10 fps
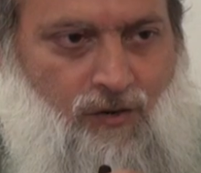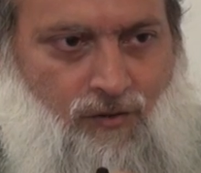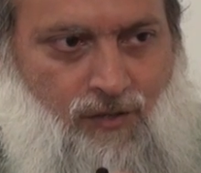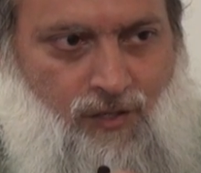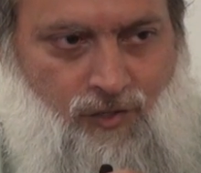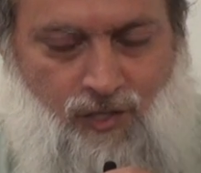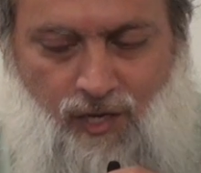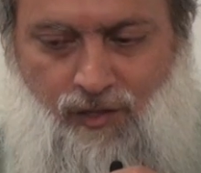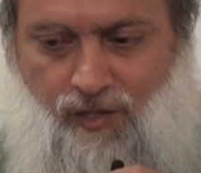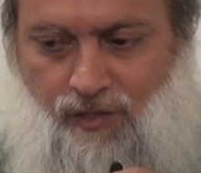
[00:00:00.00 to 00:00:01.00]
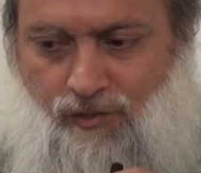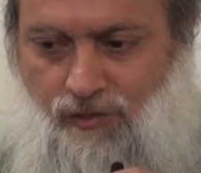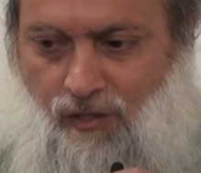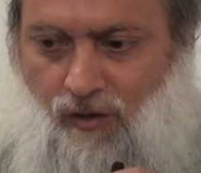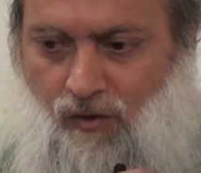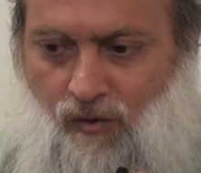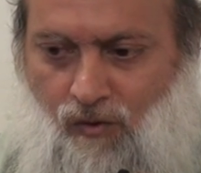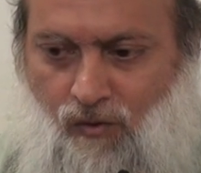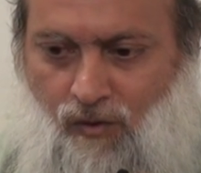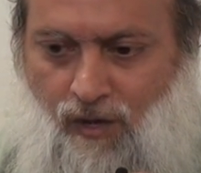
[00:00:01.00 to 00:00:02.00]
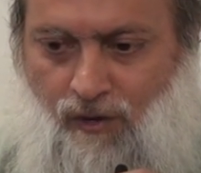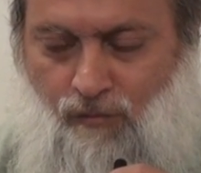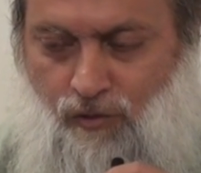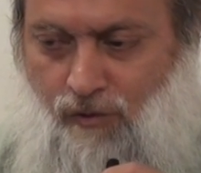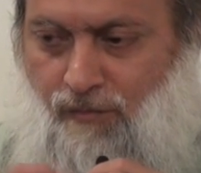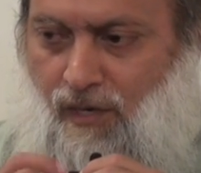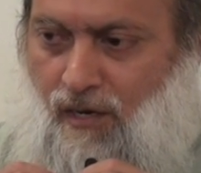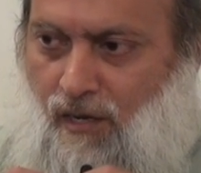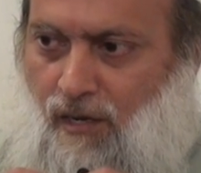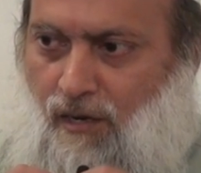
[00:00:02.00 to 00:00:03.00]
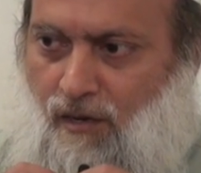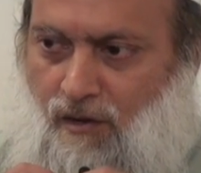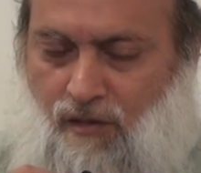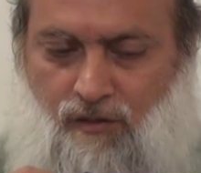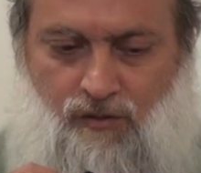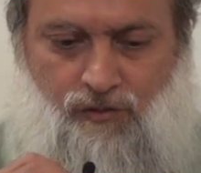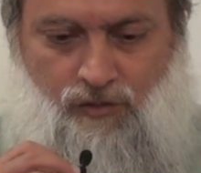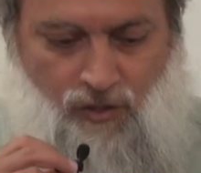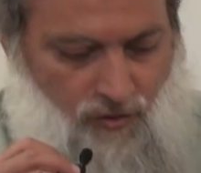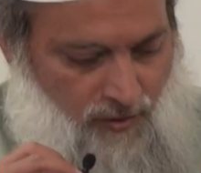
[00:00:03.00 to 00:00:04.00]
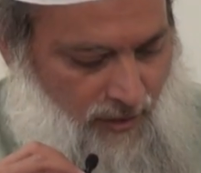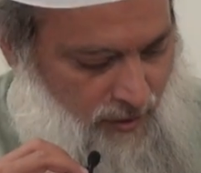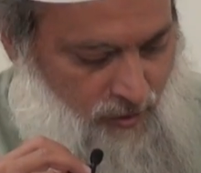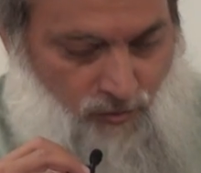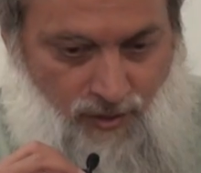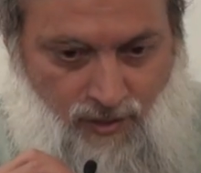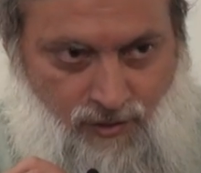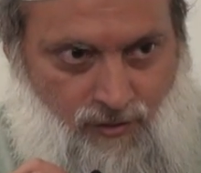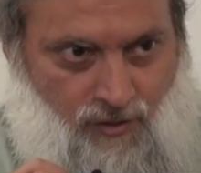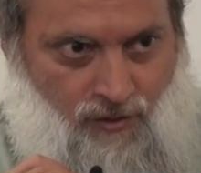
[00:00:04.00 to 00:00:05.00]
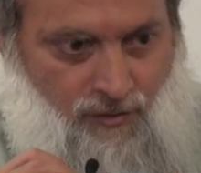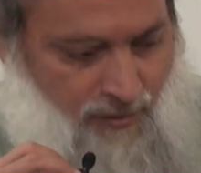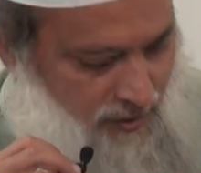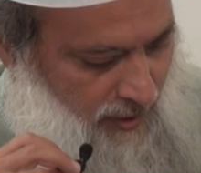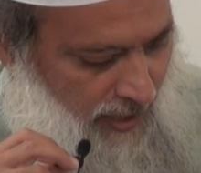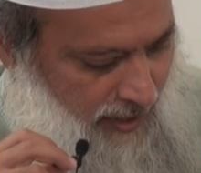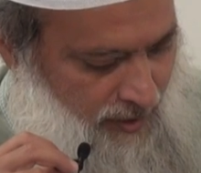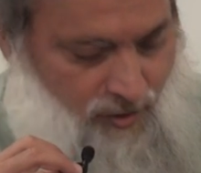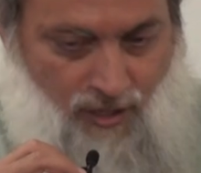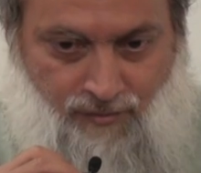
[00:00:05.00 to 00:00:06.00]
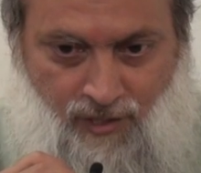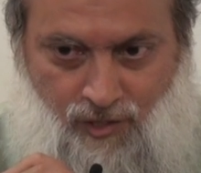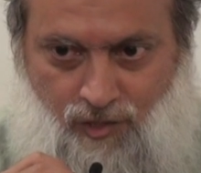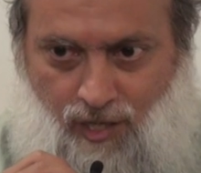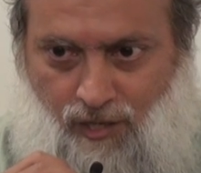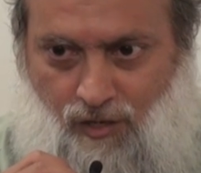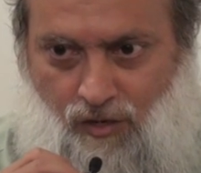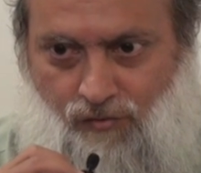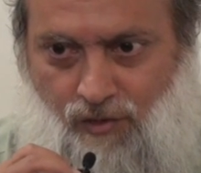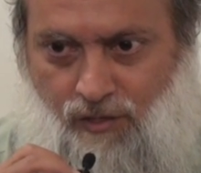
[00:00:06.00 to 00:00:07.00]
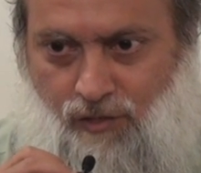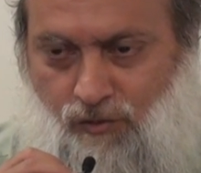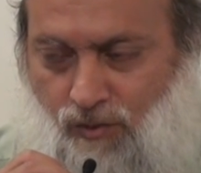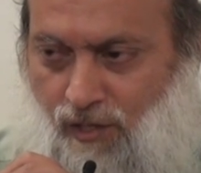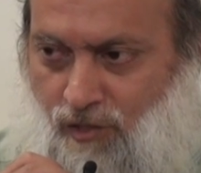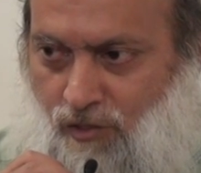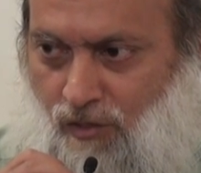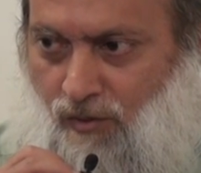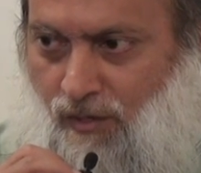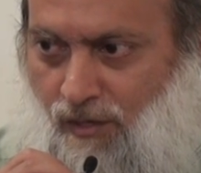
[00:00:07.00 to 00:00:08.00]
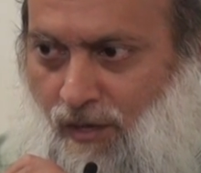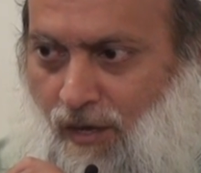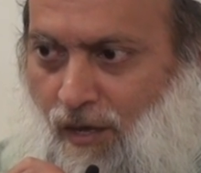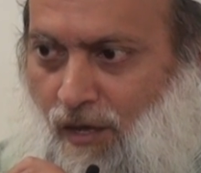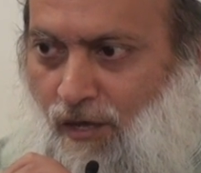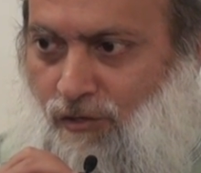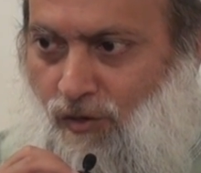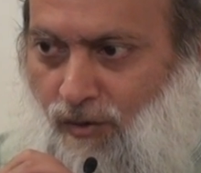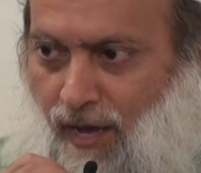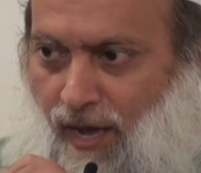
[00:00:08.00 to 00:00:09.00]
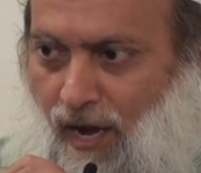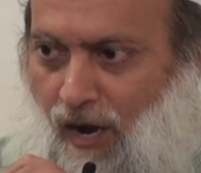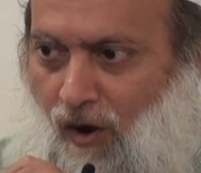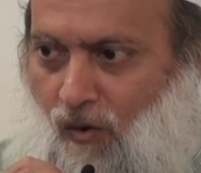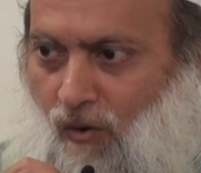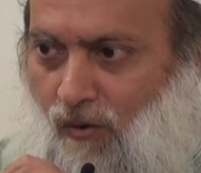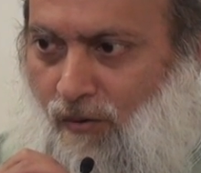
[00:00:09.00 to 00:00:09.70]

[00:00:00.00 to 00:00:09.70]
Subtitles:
know, he's done this. So, and Muslim bin Aqil radiallahu anhu is told that this is what he's, you know, Ibn Ziyad has come and he's taken over and this is what he's doing. So now,